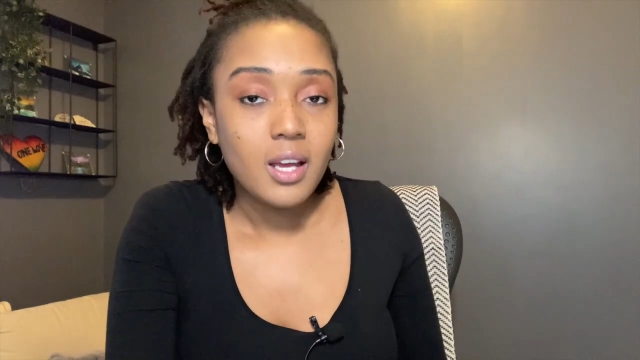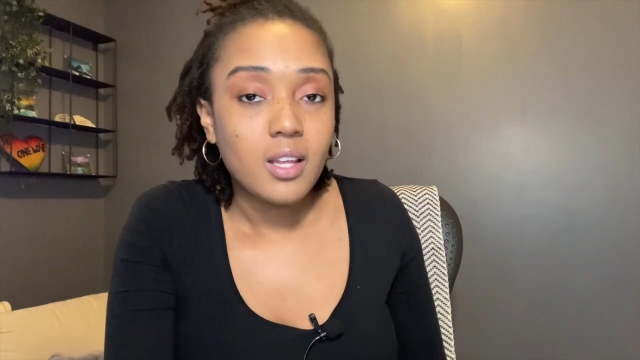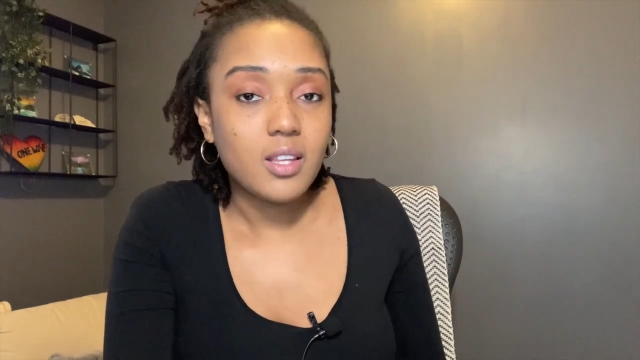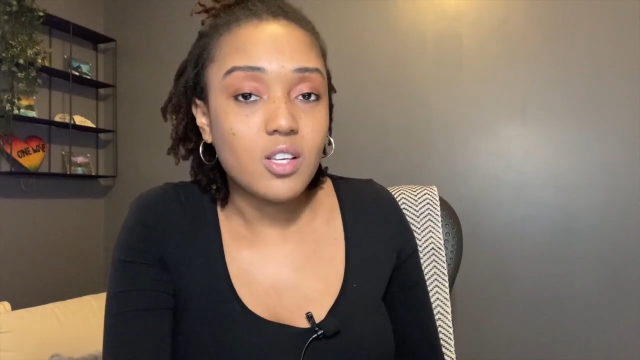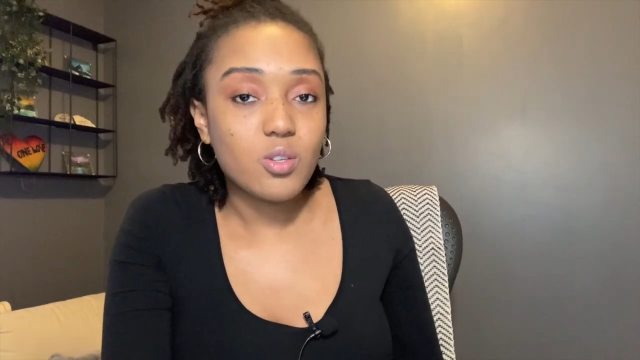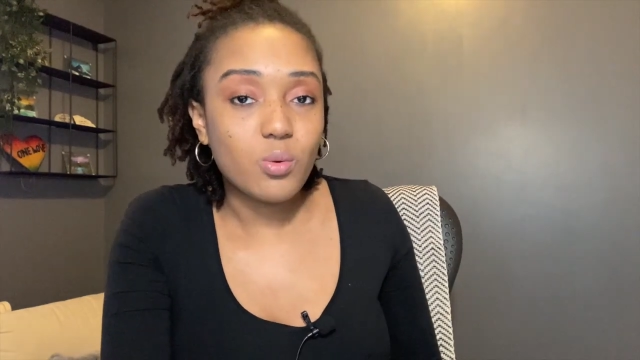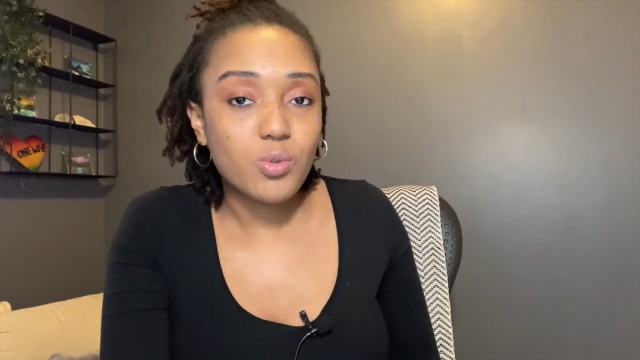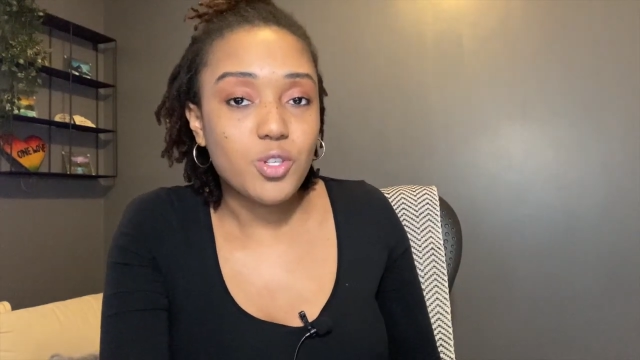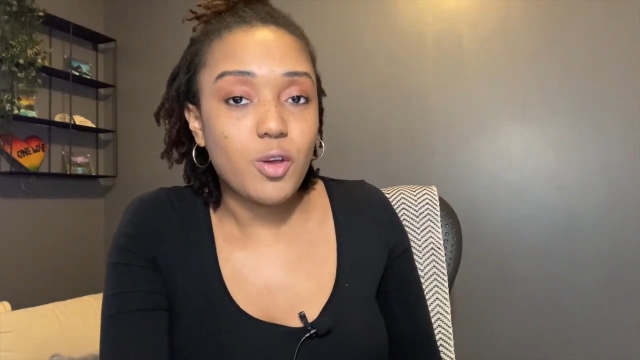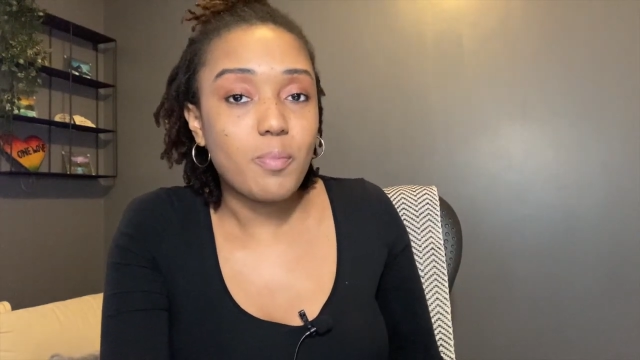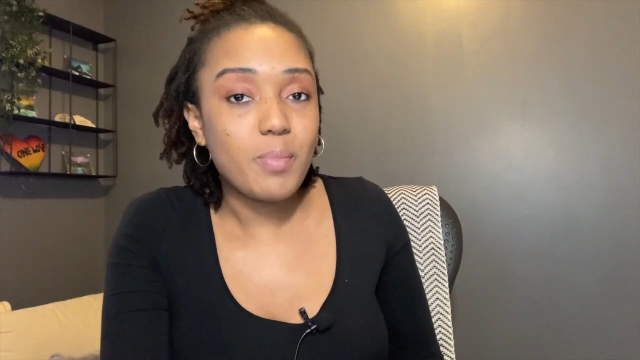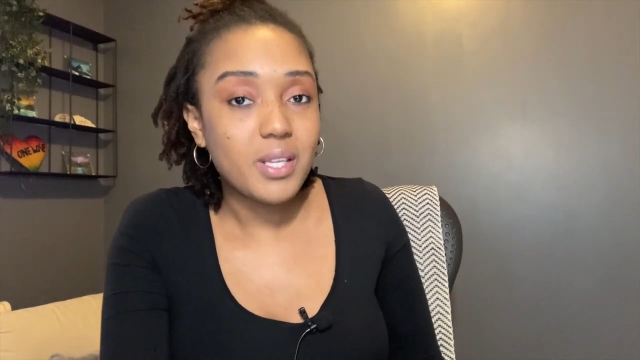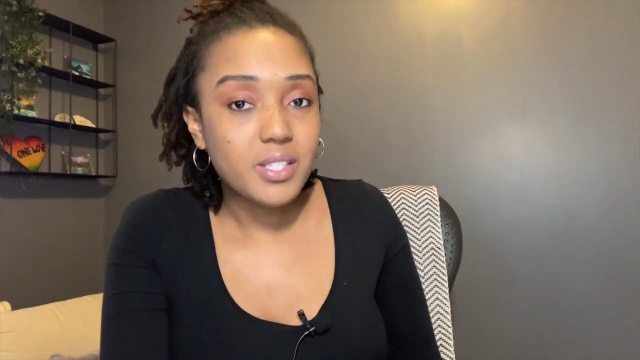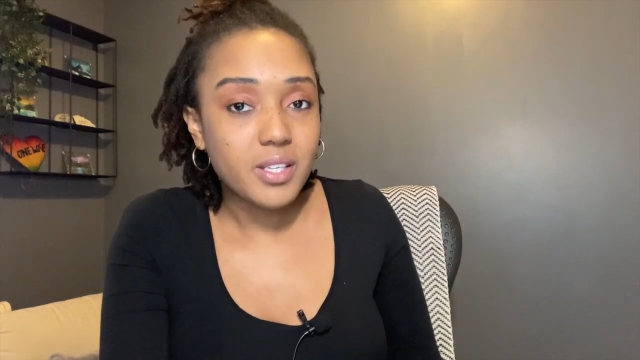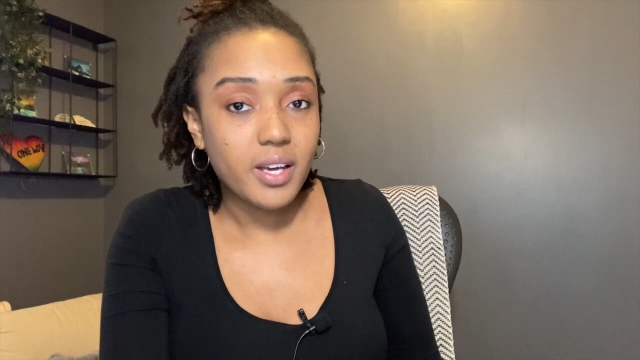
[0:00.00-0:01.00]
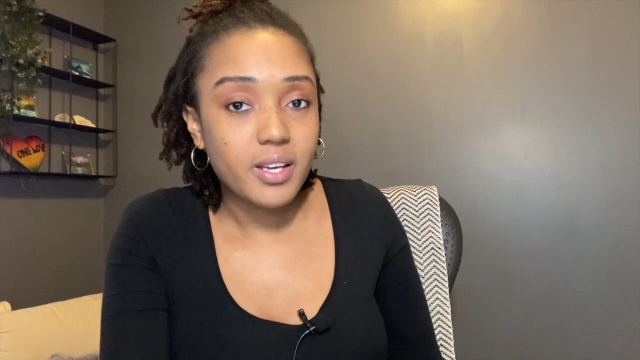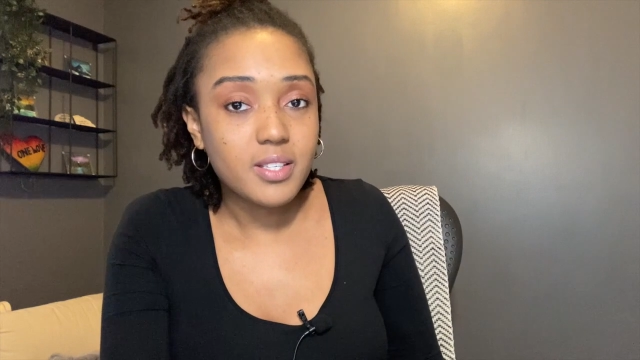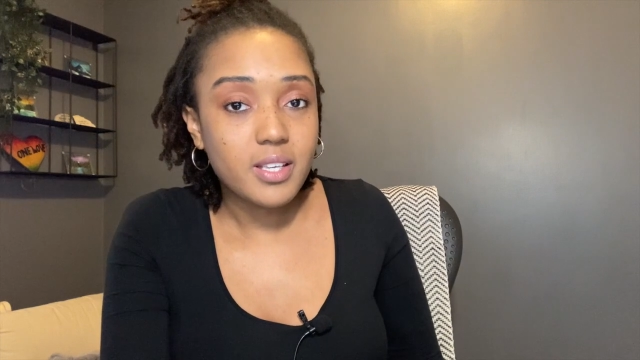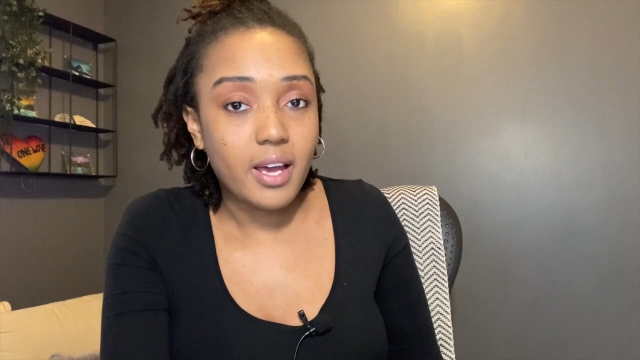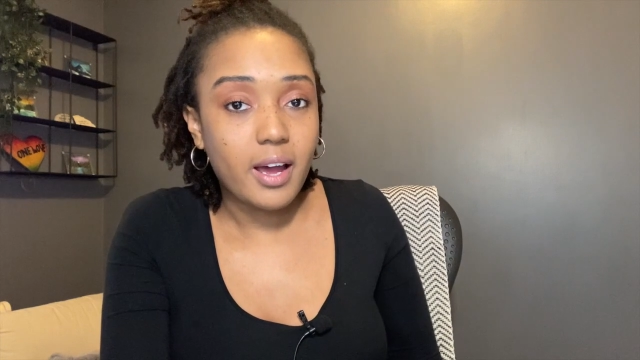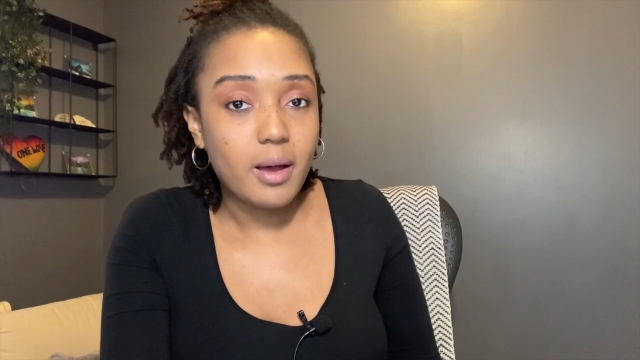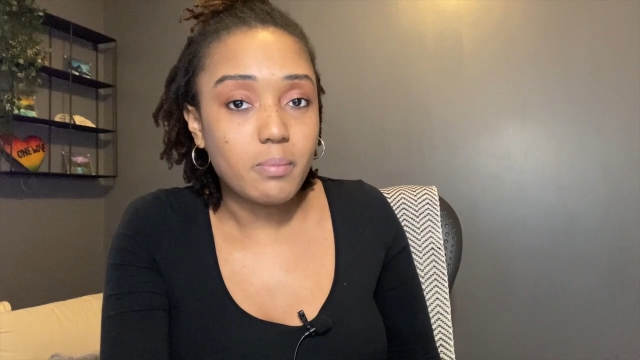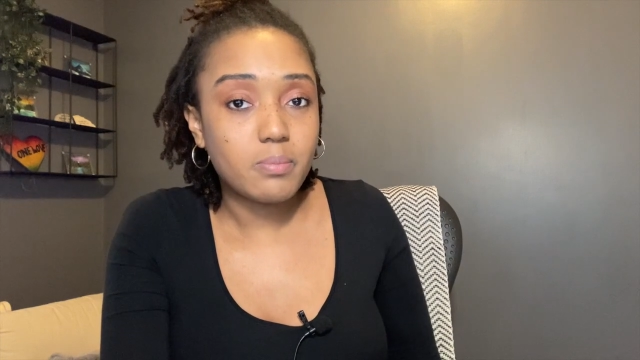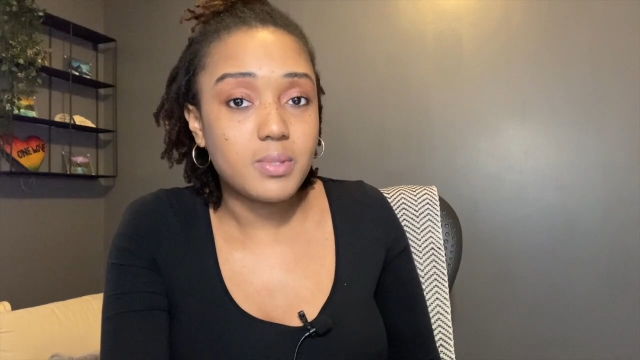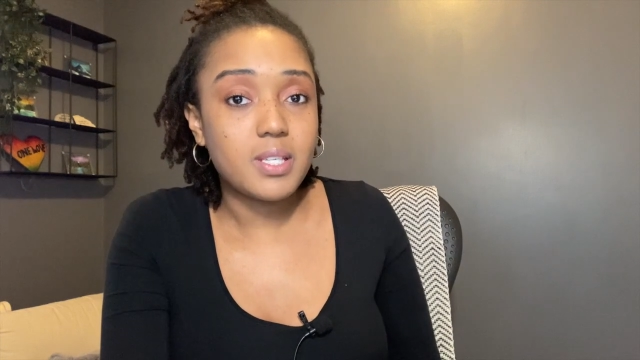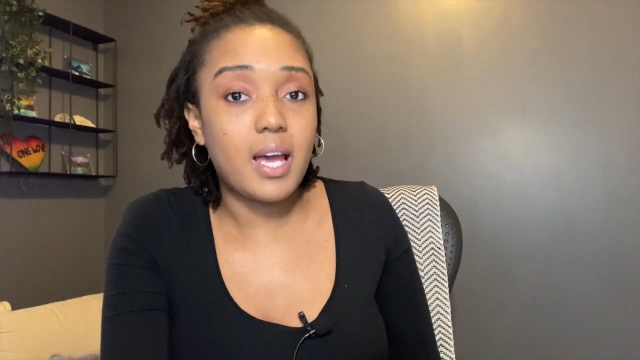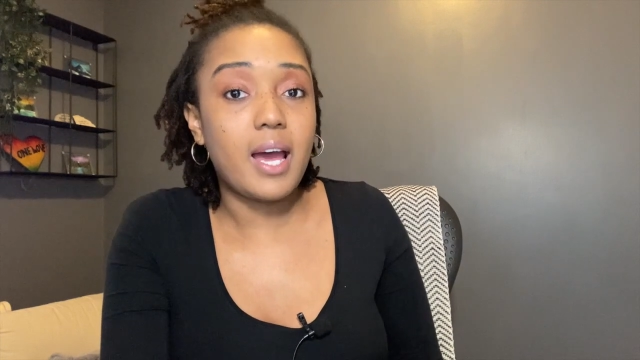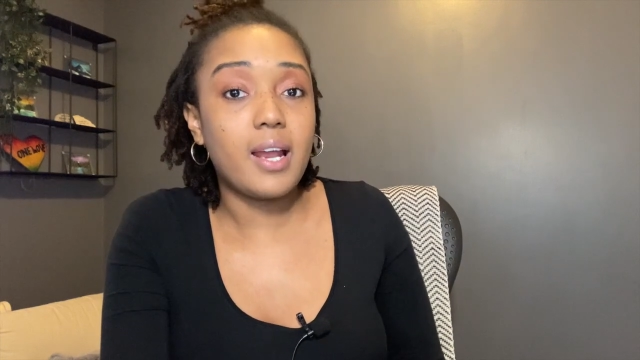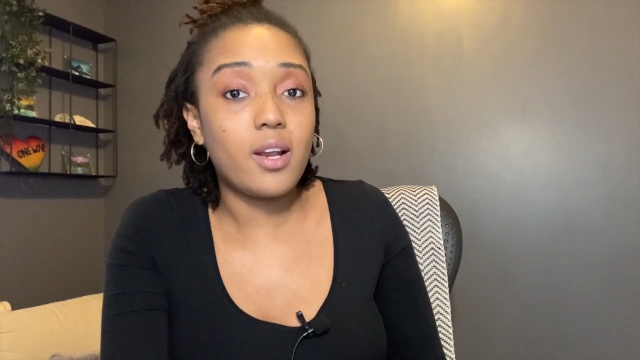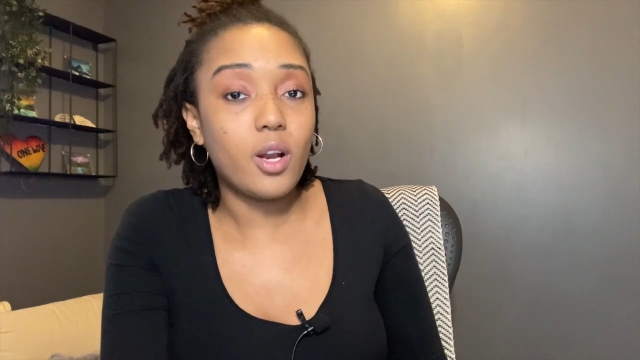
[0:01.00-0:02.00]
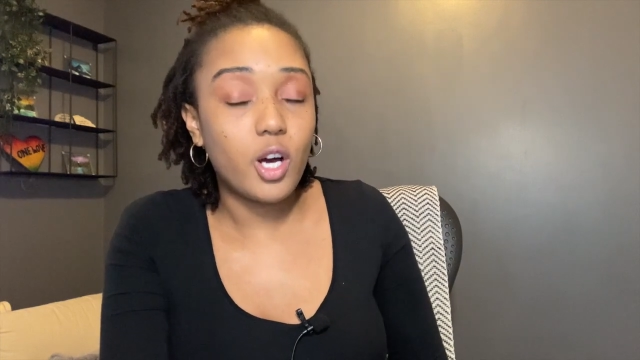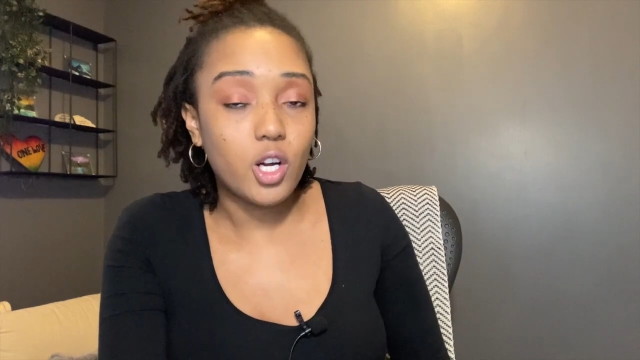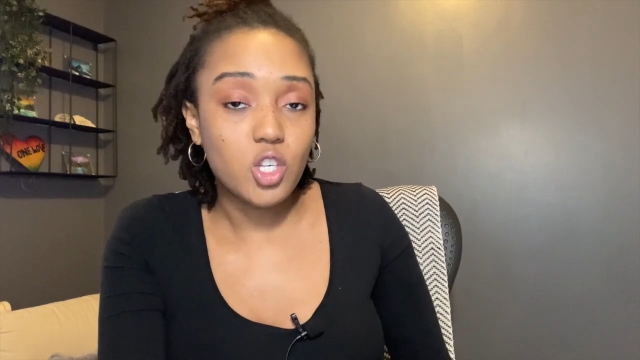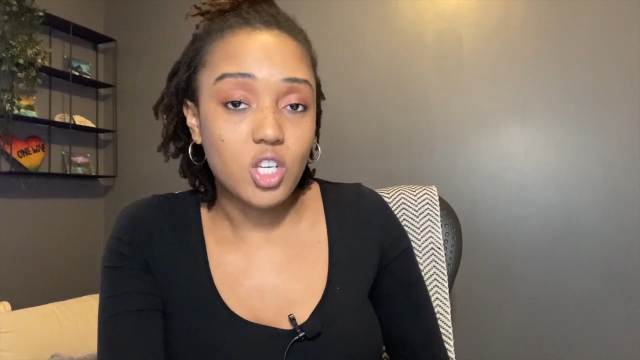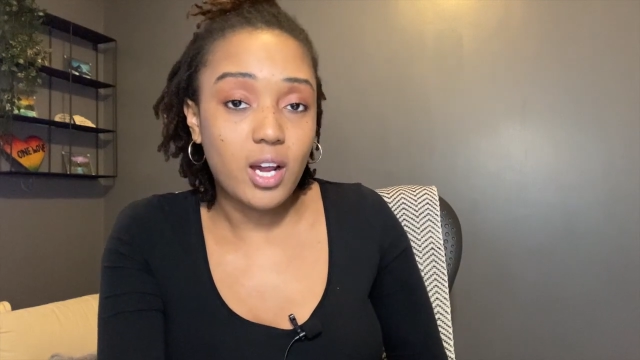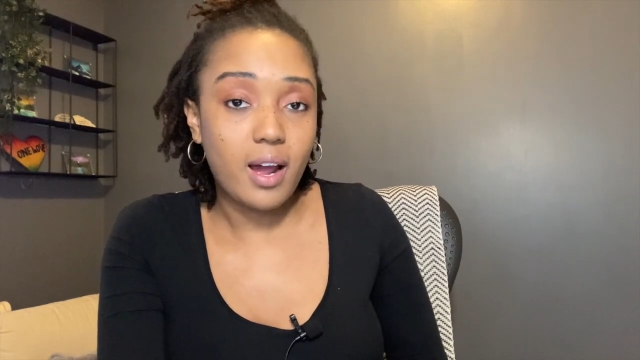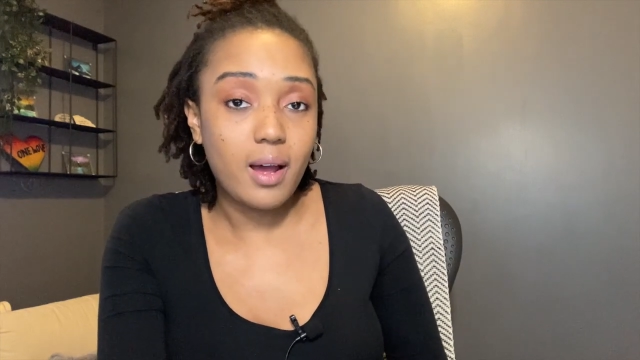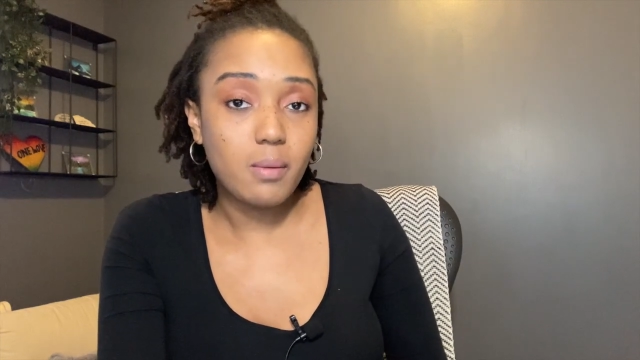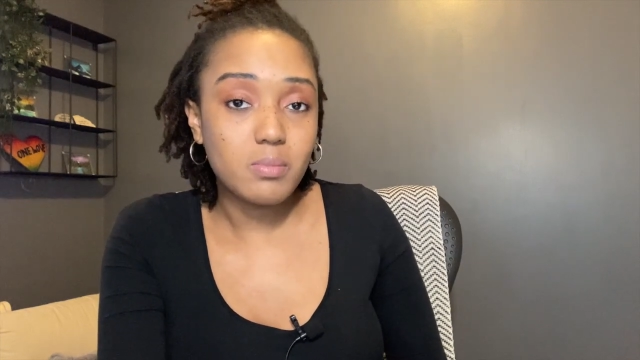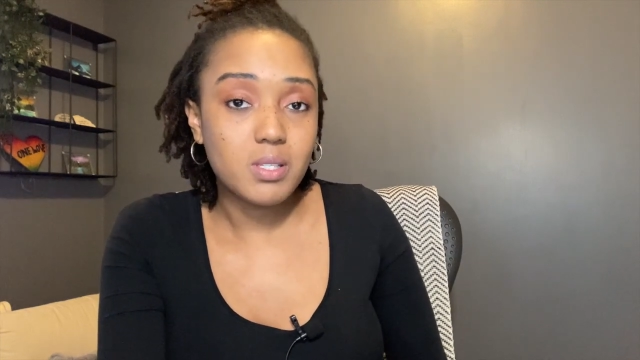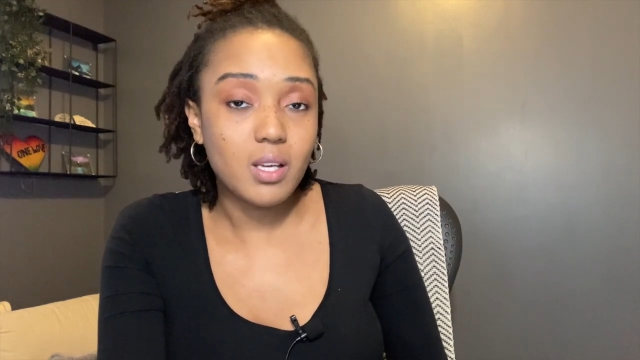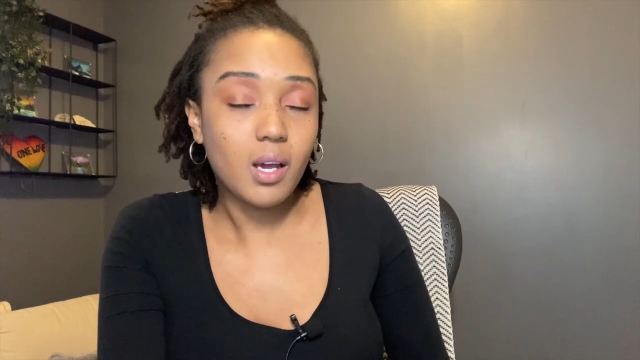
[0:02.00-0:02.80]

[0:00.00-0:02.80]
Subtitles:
There's also mid-sized caps and large caps,